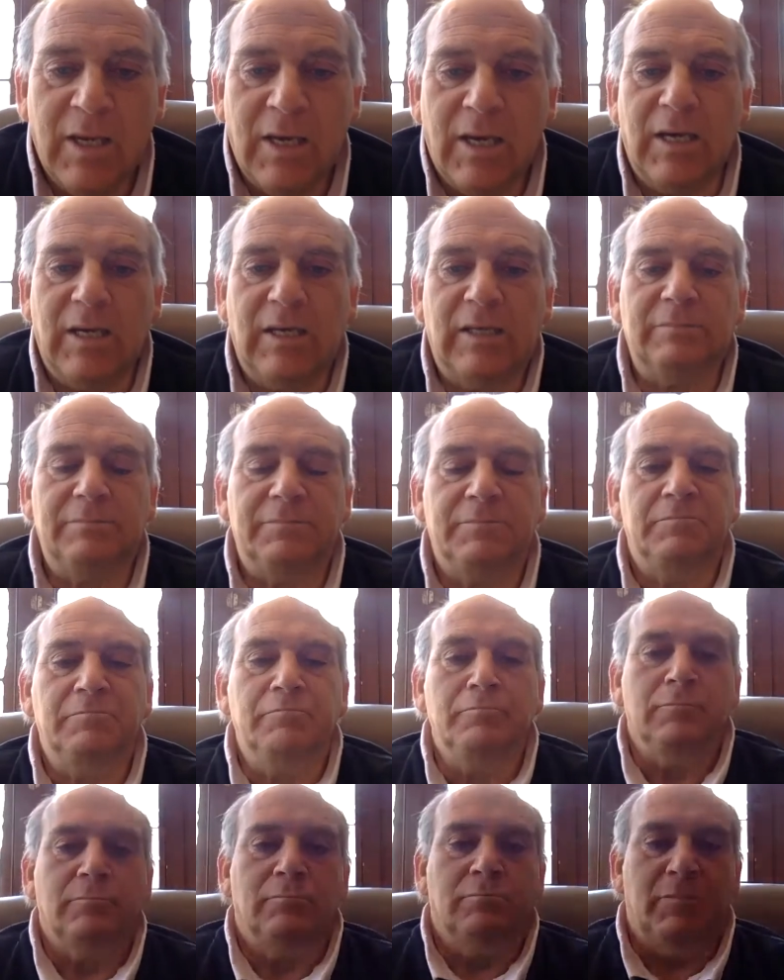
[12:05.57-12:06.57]

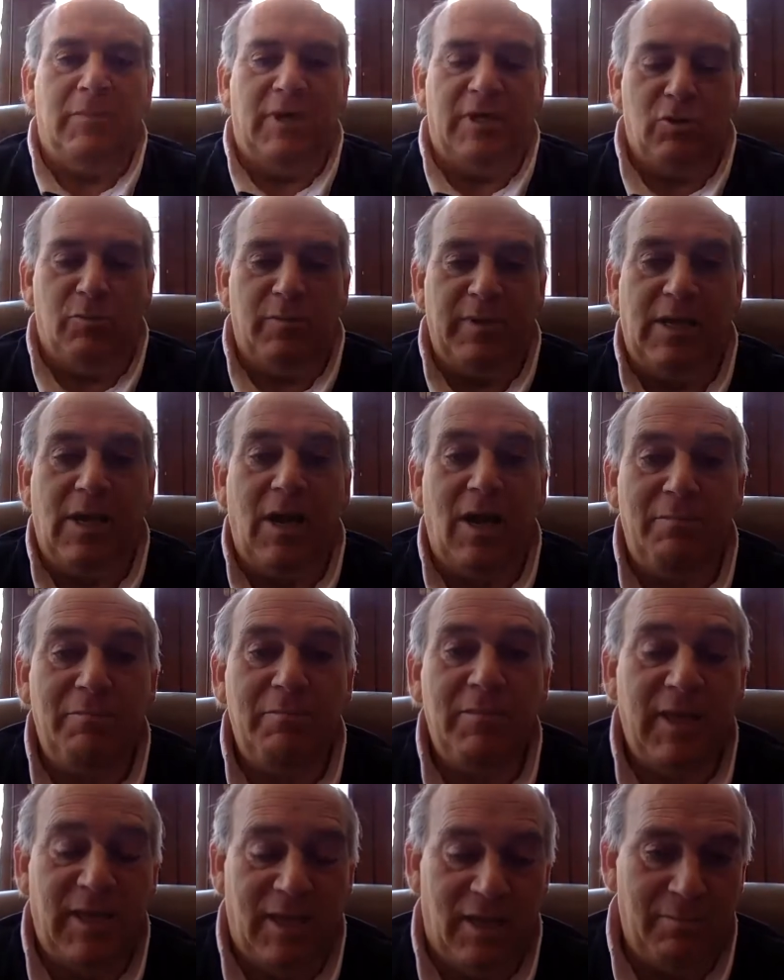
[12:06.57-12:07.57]
But you
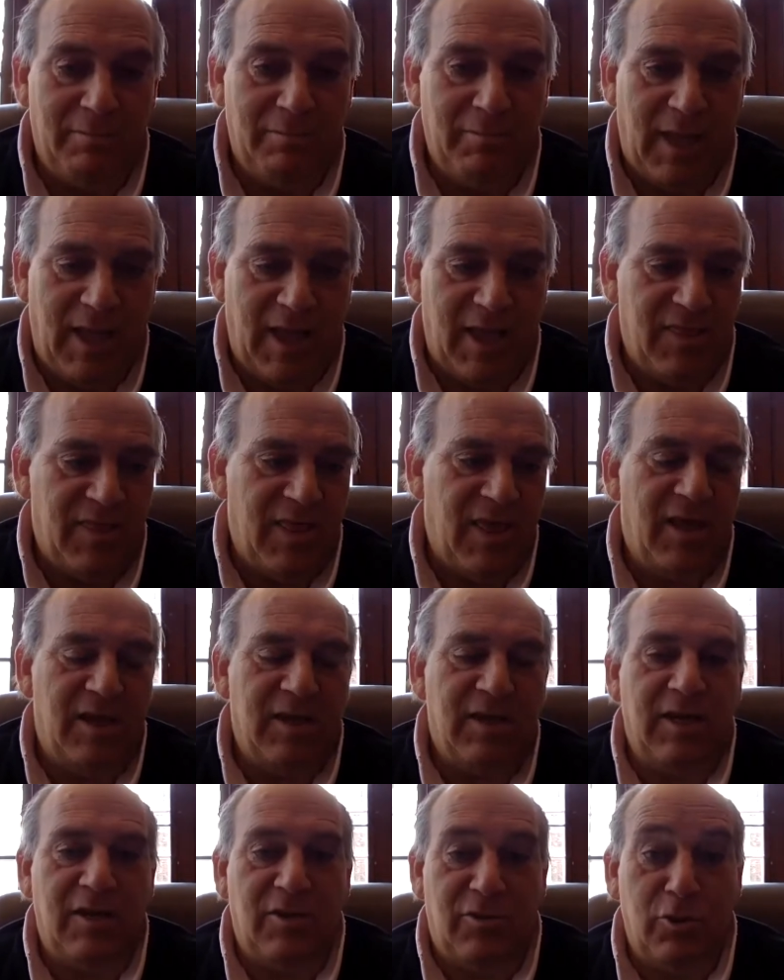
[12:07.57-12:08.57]
become him, and
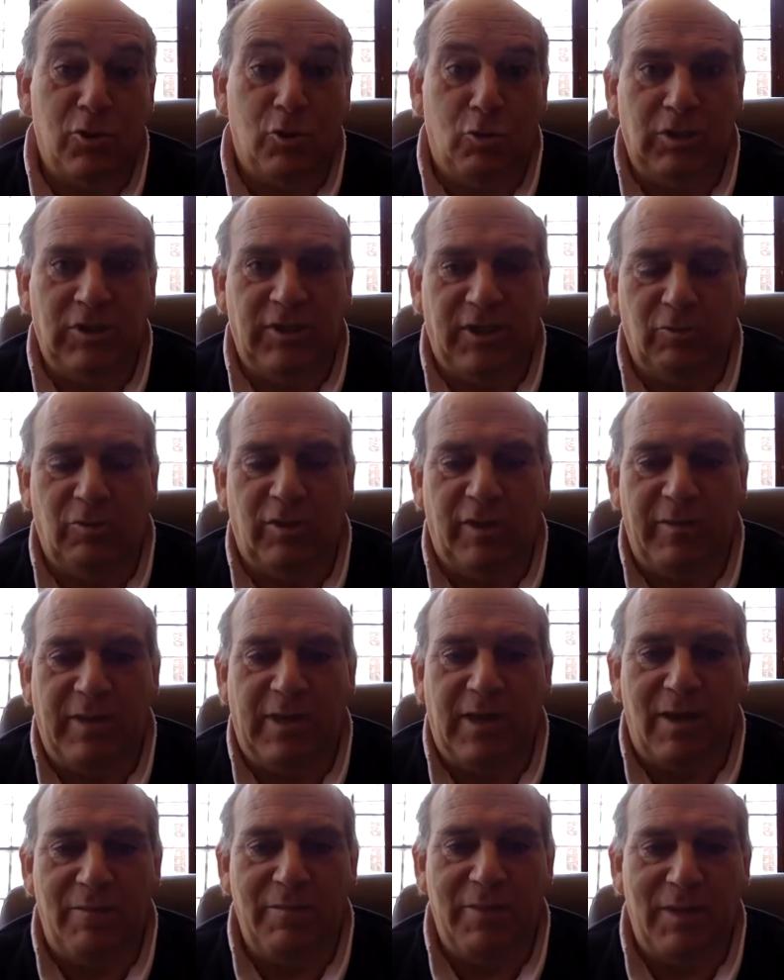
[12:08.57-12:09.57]
then either you literally
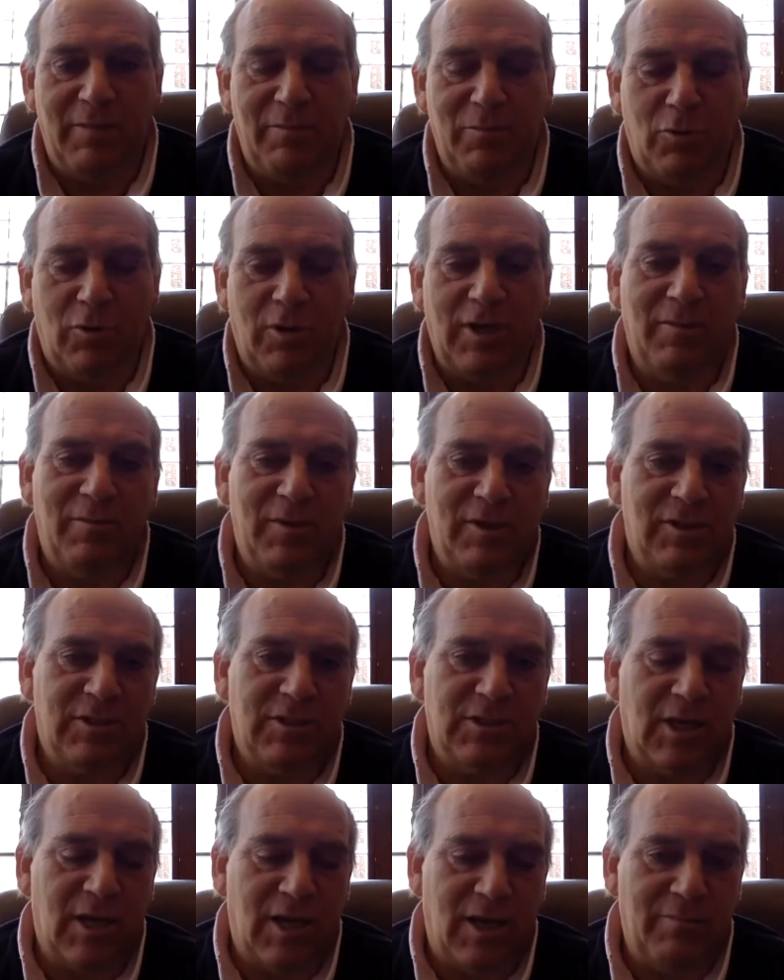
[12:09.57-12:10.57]
become him or
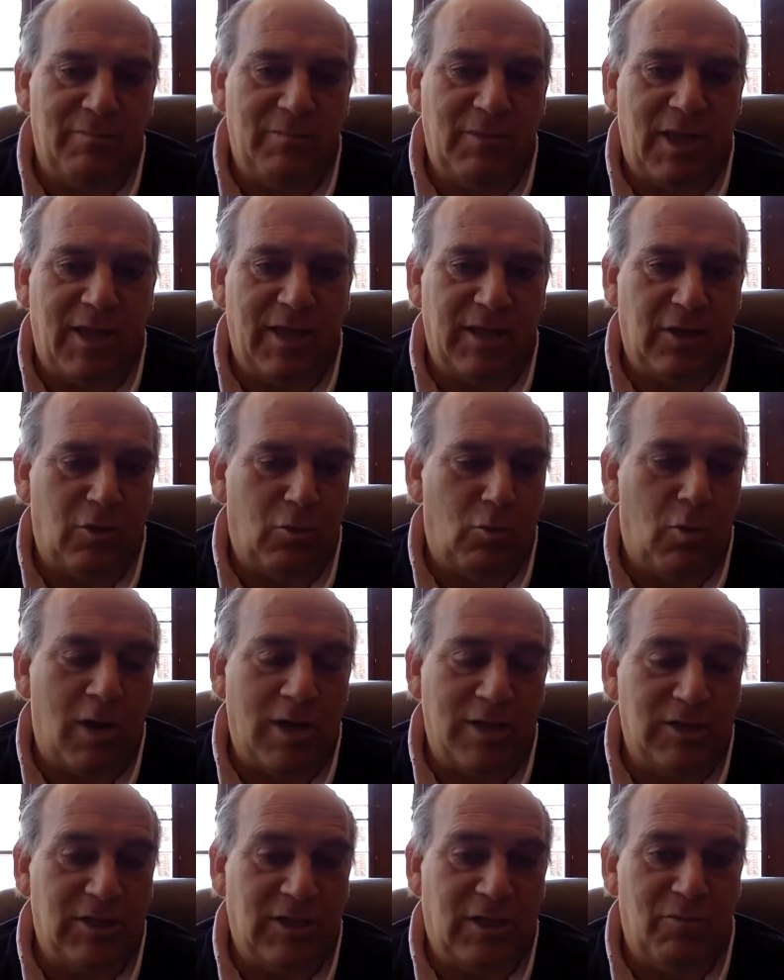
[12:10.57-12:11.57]
images come like you're
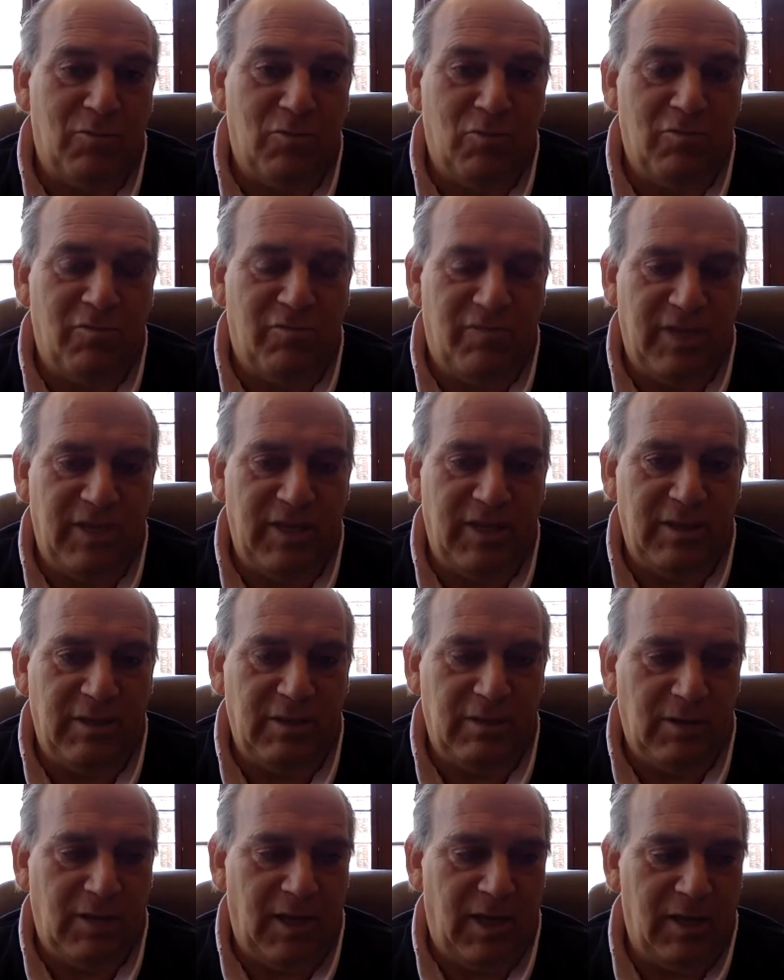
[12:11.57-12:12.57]
watching a movie,
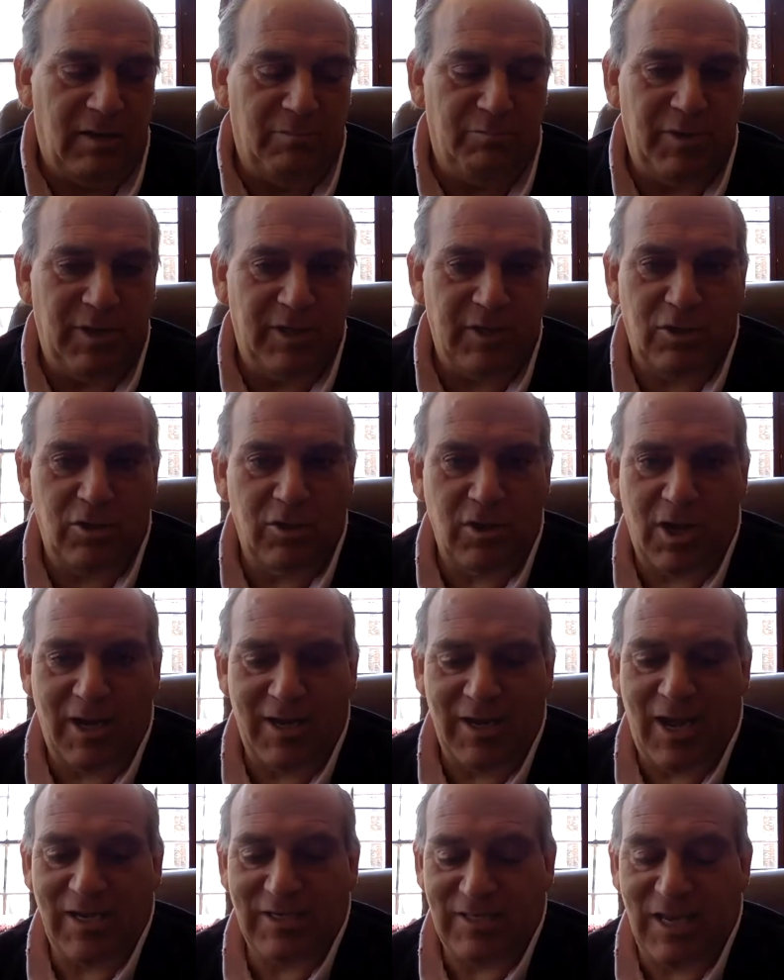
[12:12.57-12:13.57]
but you're
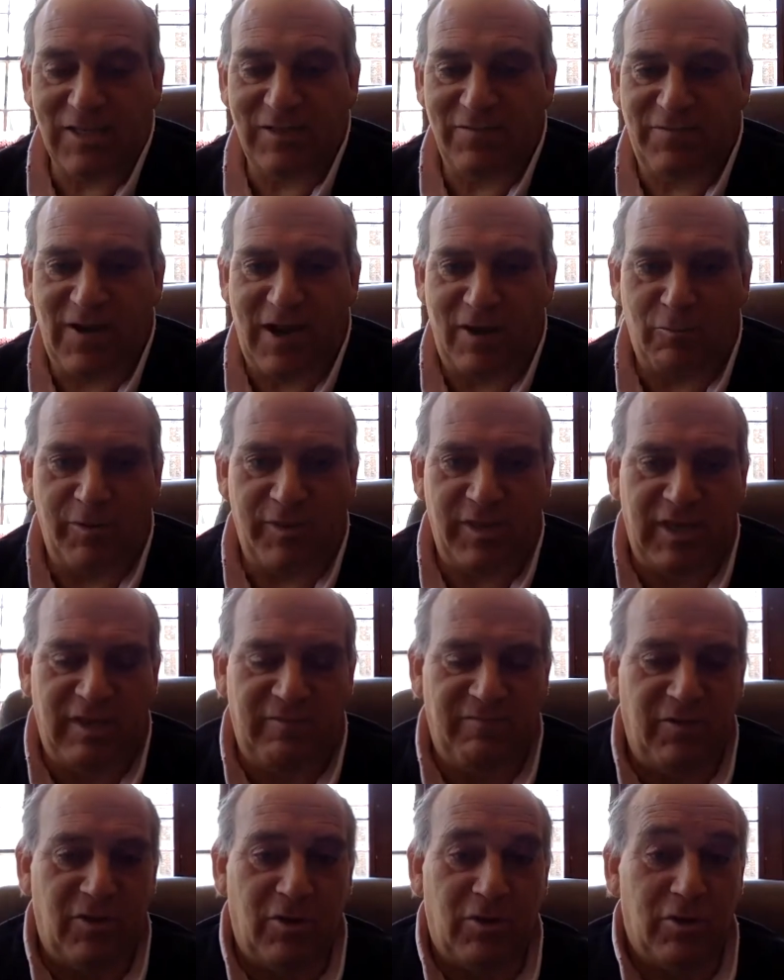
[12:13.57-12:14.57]
not identified with it,
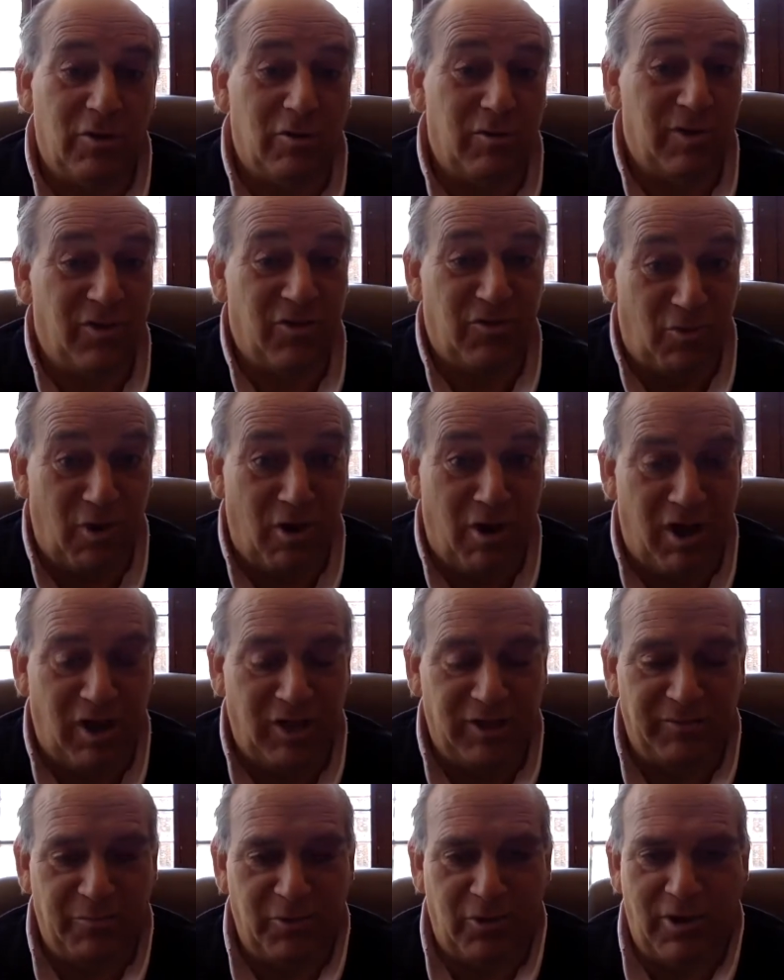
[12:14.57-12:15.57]
even though you're
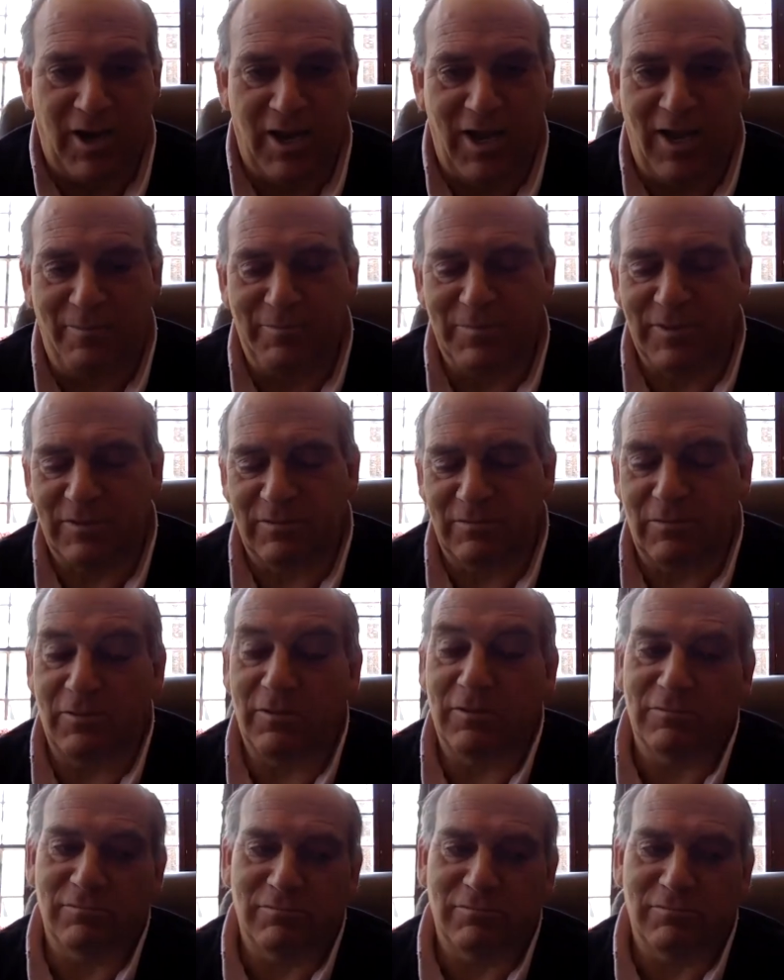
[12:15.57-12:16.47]
enthralled, perhaps, or